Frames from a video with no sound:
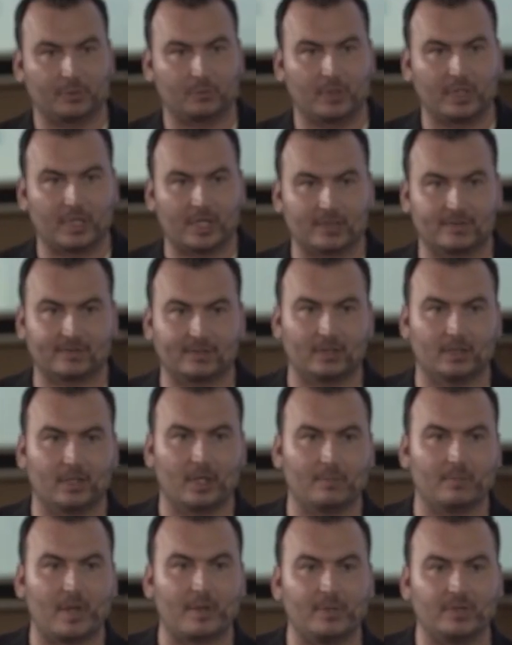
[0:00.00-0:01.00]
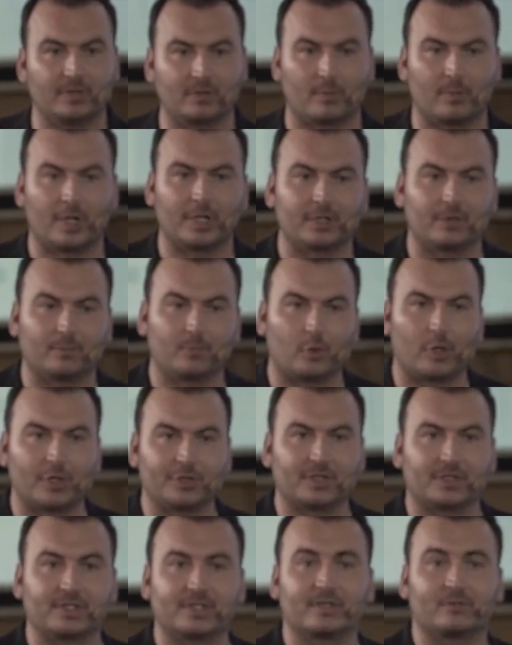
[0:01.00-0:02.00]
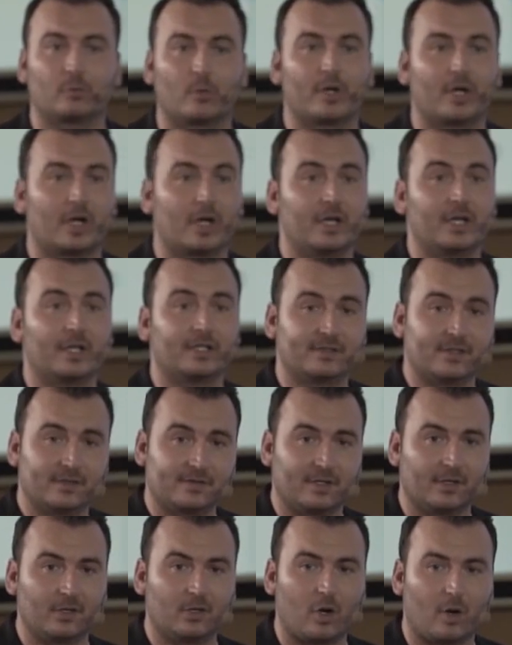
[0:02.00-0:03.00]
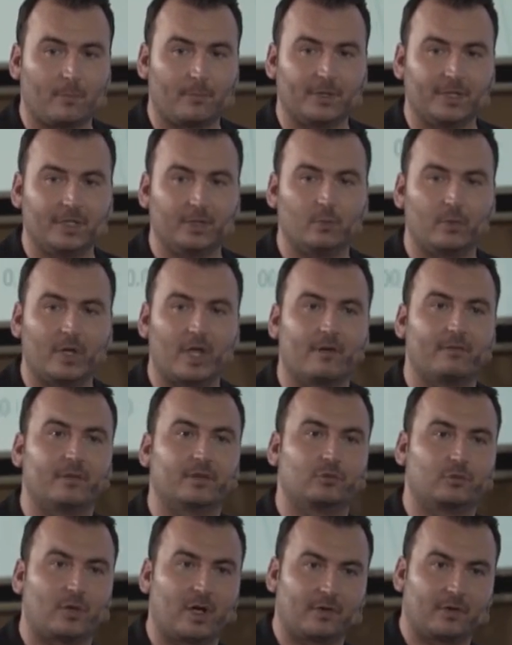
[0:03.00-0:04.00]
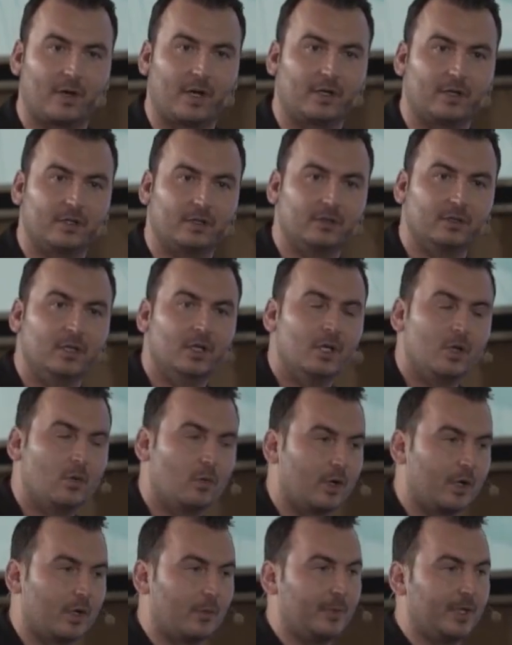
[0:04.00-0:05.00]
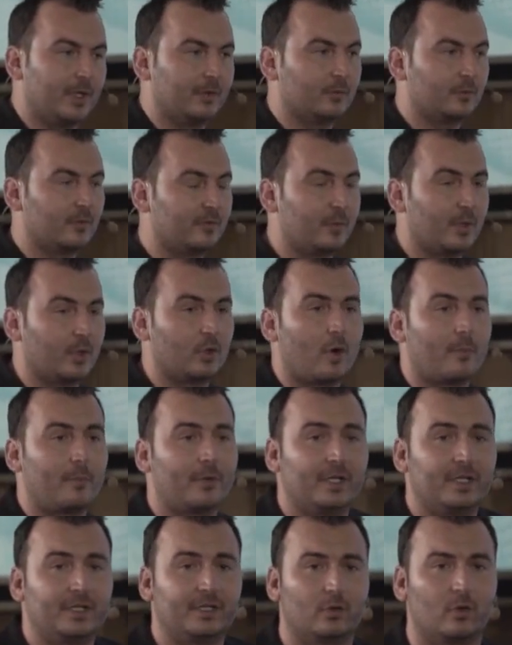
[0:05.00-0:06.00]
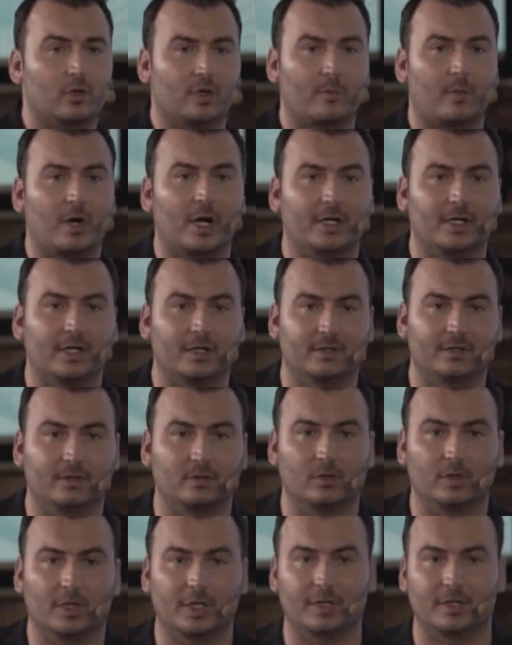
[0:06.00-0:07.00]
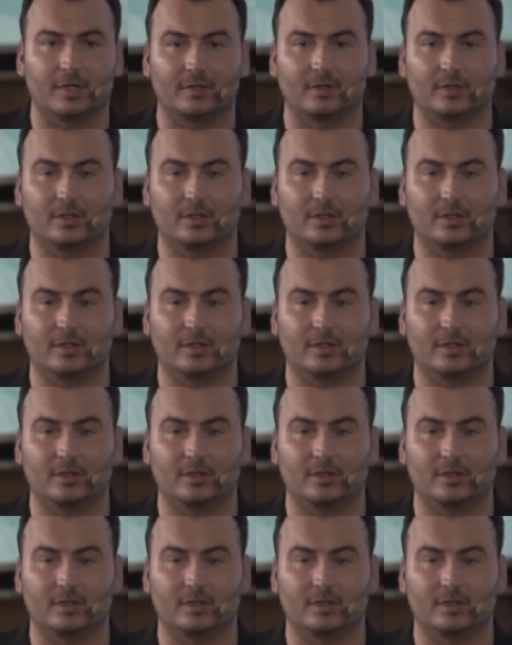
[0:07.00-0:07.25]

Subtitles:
between us and maybe some other projects that were an existing company, we have a track record where we've been operating on a market in